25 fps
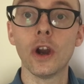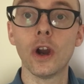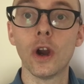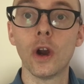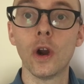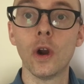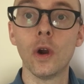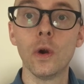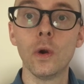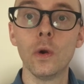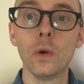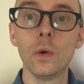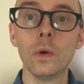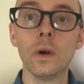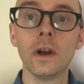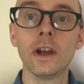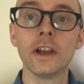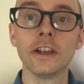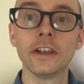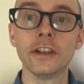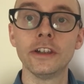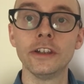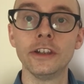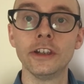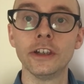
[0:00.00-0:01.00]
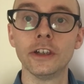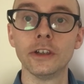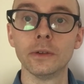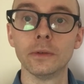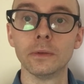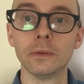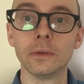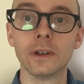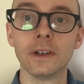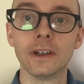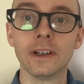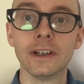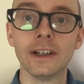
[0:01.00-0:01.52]
O, U.
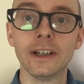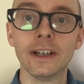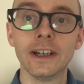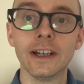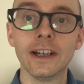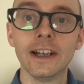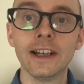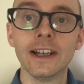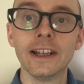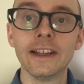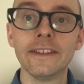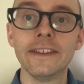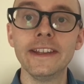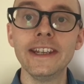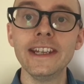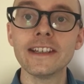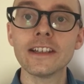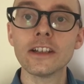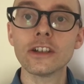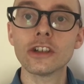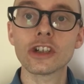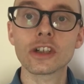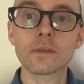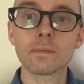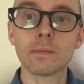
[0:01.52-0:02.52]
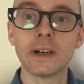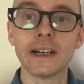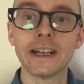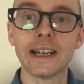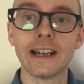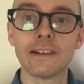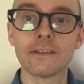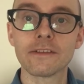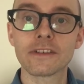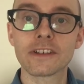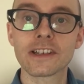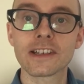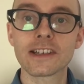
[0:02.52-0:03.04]
These are just
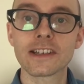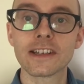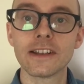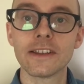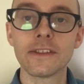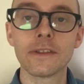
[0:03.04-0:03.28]
pronounced